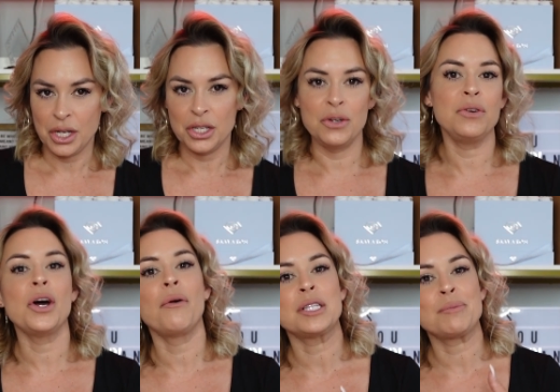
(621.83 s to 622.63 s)
You
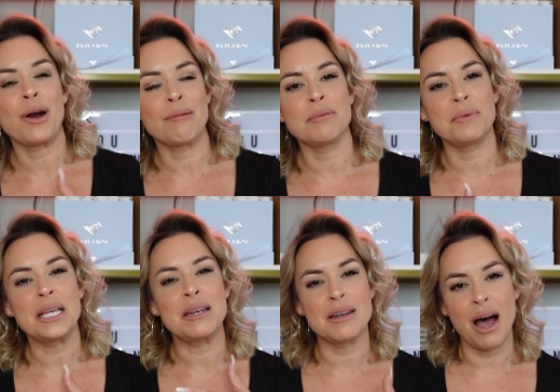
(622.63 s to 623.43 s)
know it's
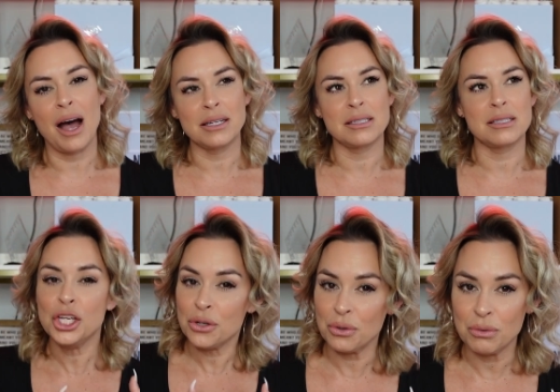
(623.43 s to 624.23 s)
probably not
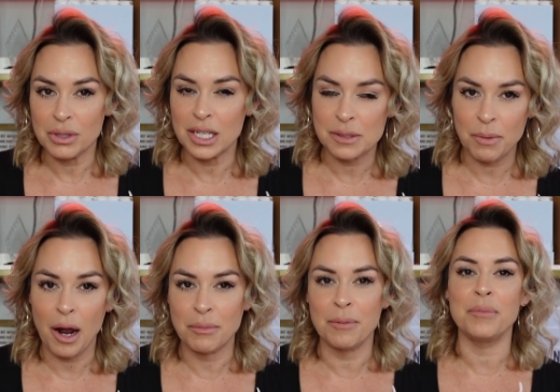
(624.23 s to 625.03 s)
you. It's
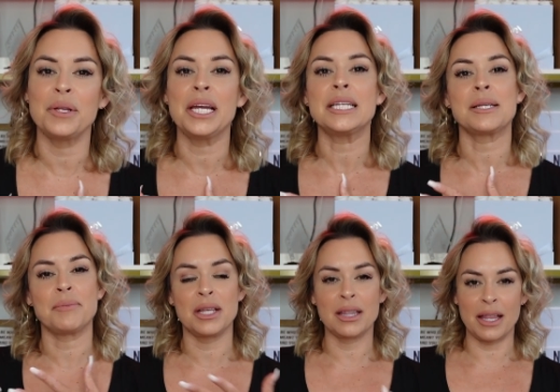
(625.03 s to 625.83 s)
probably
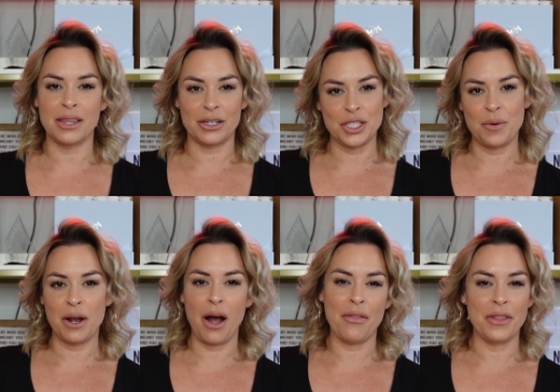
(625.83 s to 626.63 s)
something that they're doing
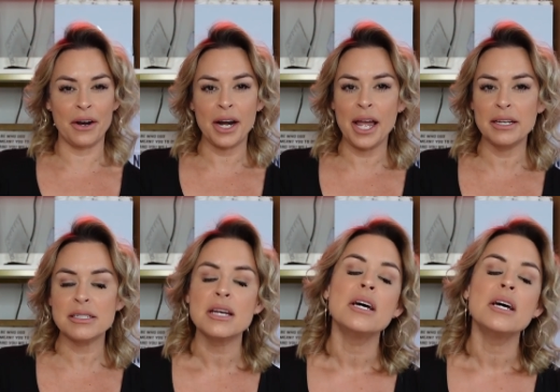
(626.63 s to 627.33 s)
on their end.